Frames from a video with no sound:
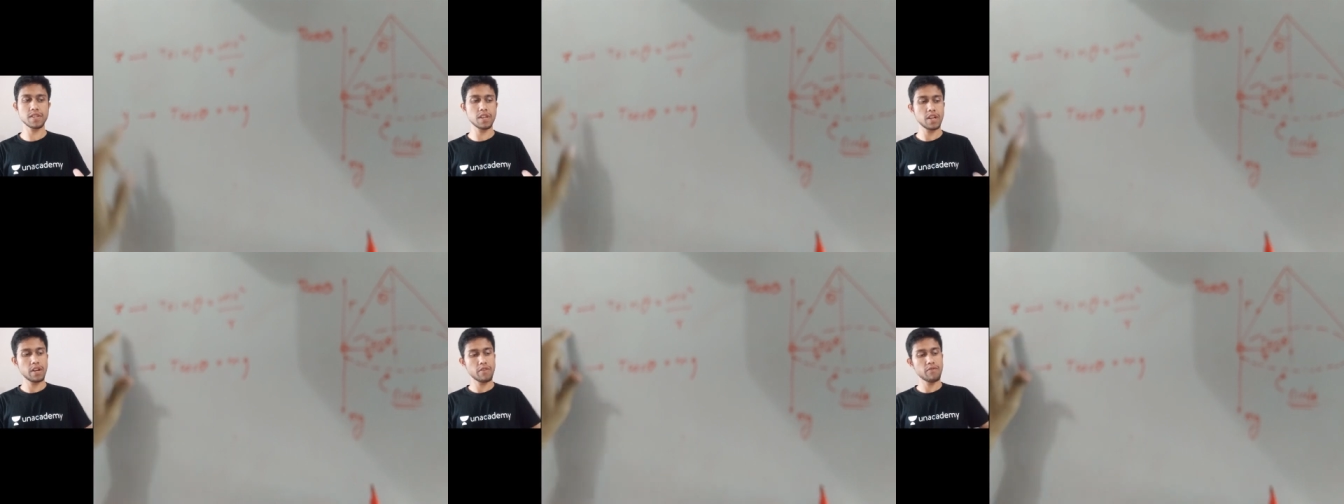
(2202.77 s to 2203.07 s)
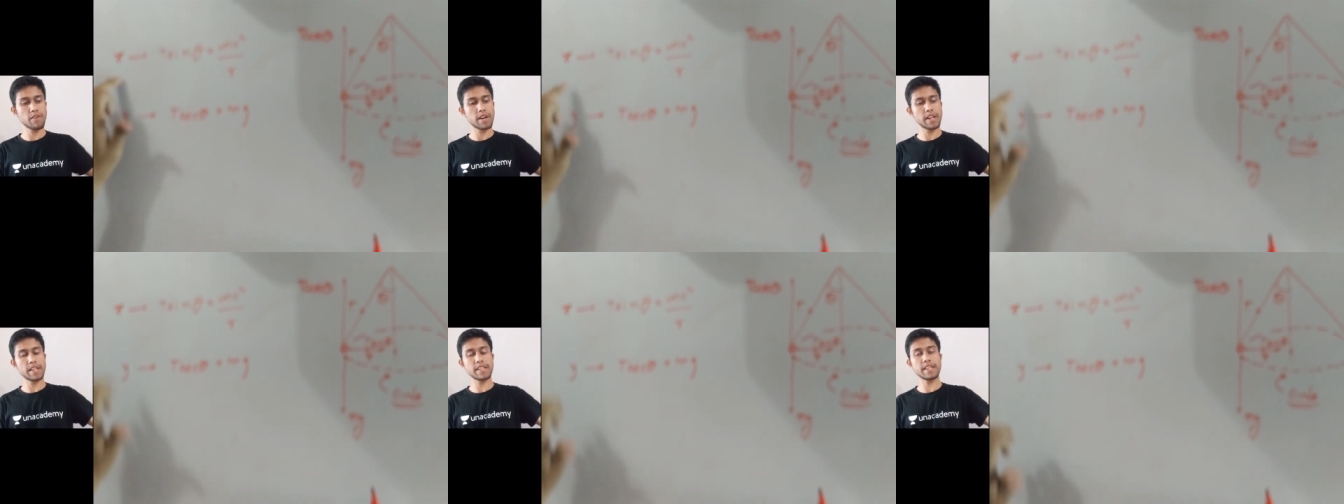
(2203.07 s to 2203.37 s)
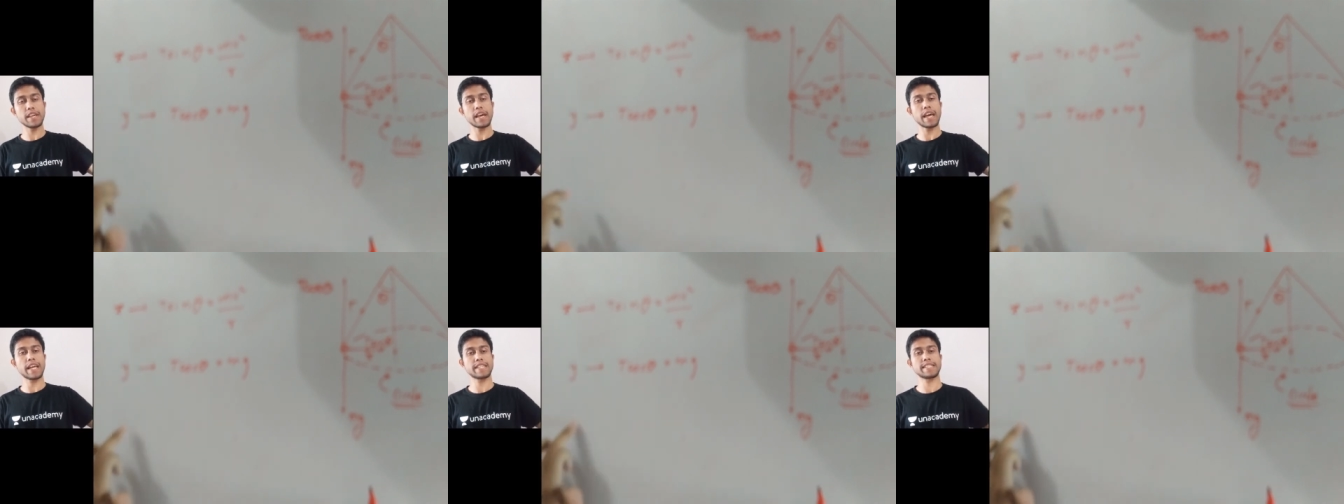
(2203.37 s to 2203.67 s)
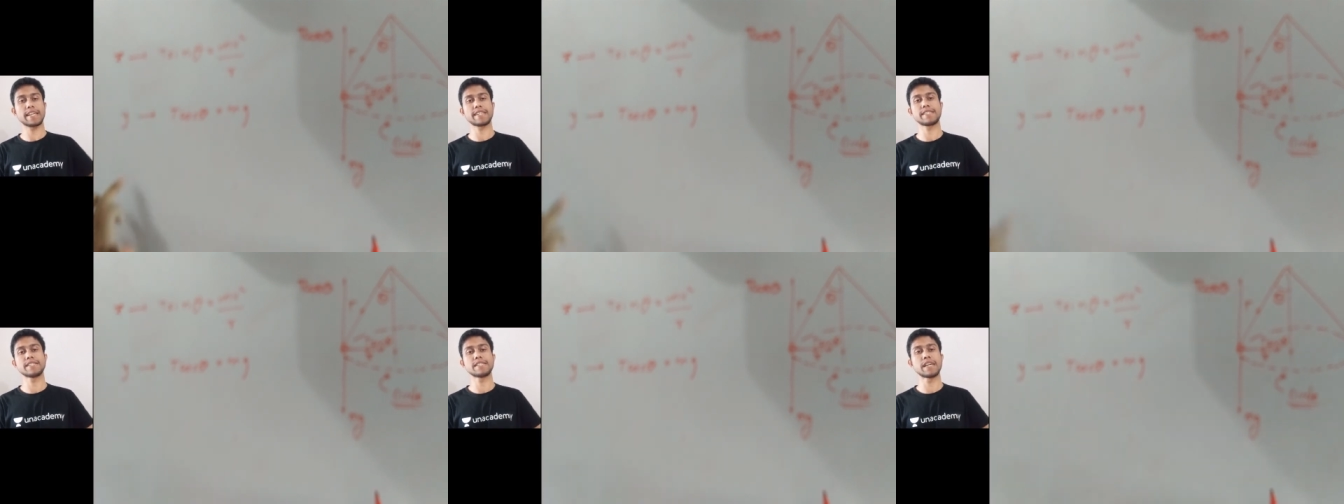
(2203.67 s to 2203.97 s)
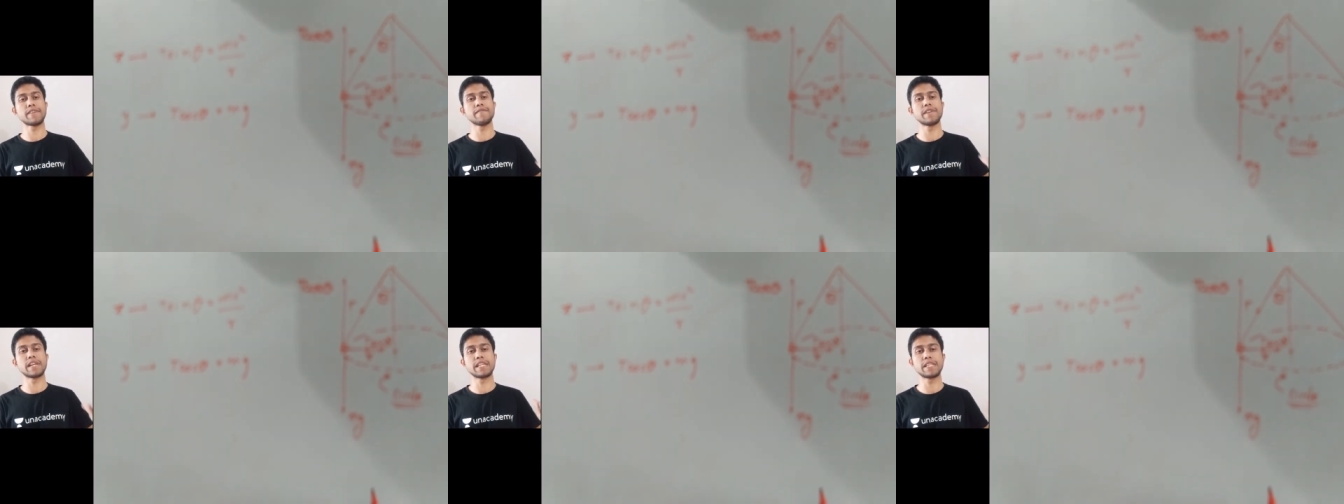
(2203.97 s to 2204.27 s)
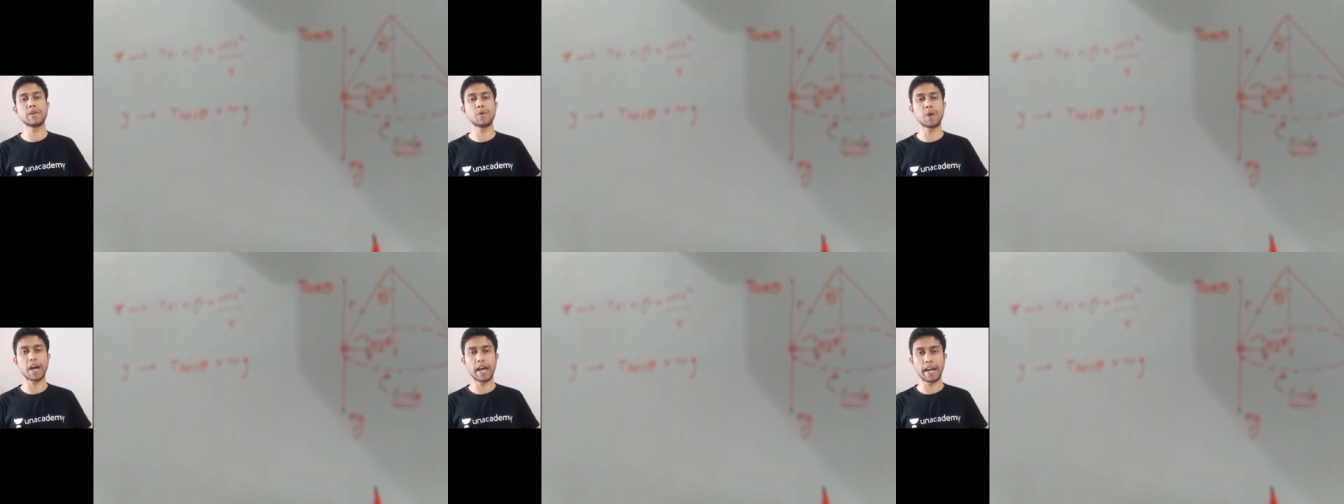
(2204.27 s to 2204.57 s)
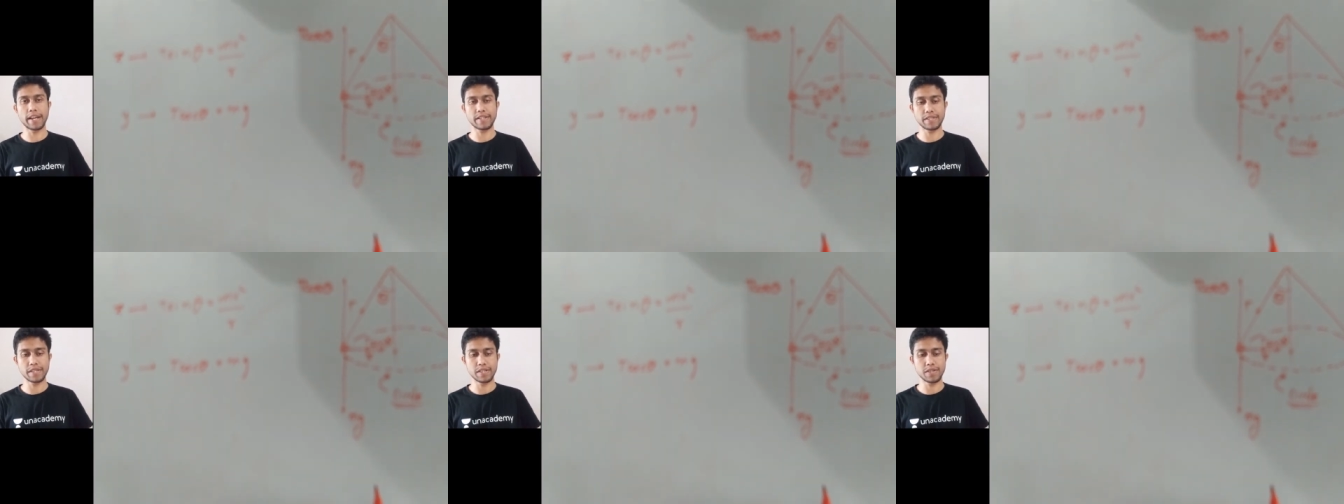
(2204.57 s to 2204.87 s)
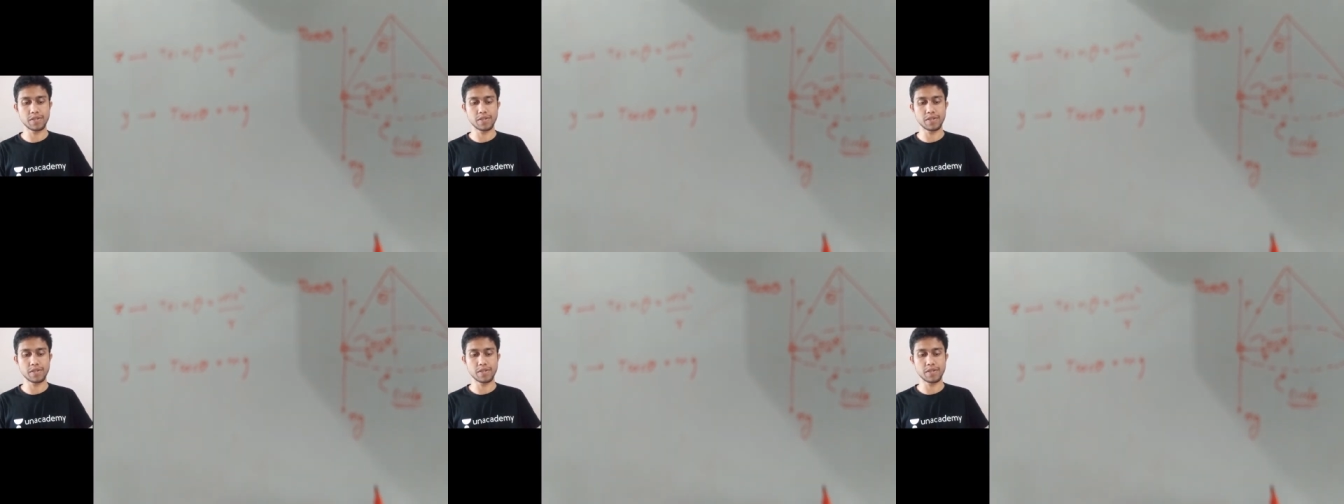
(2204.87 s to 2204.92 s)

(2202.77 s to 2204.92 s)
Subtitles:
one in the x-axis and one in the y-axis.